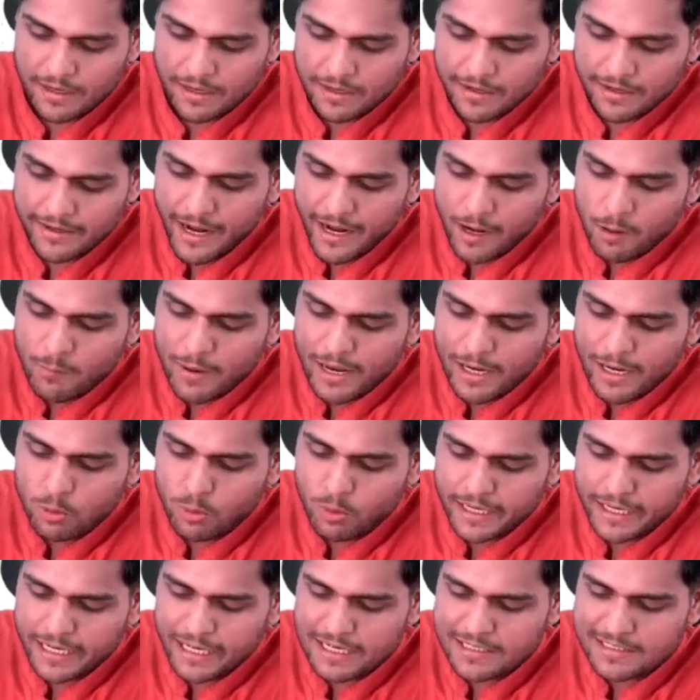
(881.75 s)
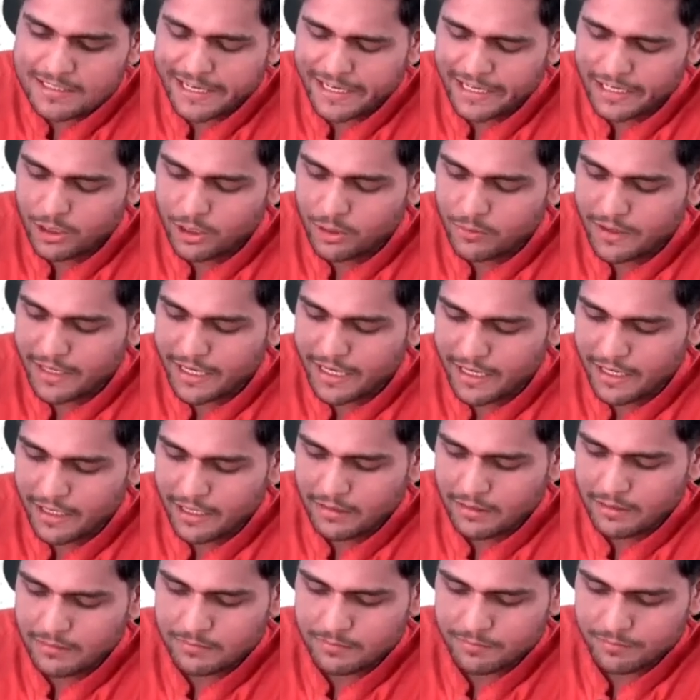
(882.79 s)
Now, my cookie is sent over here,
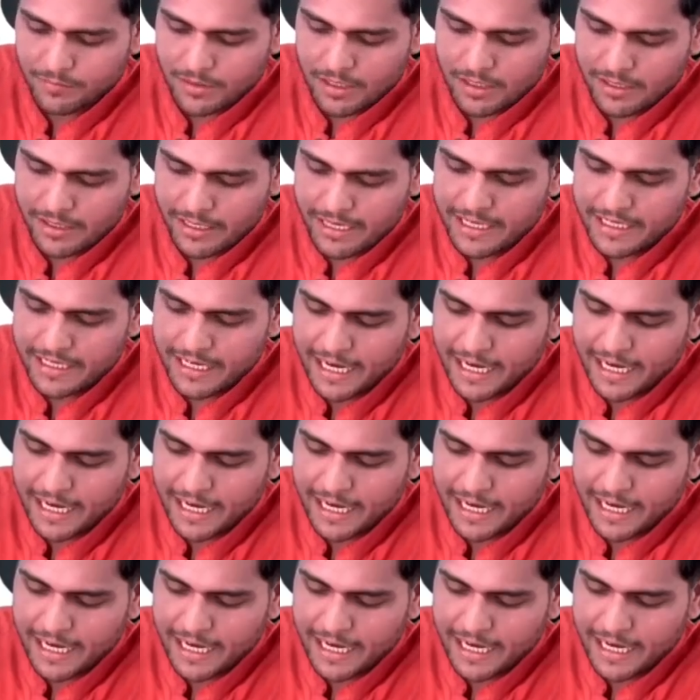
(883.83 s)
right?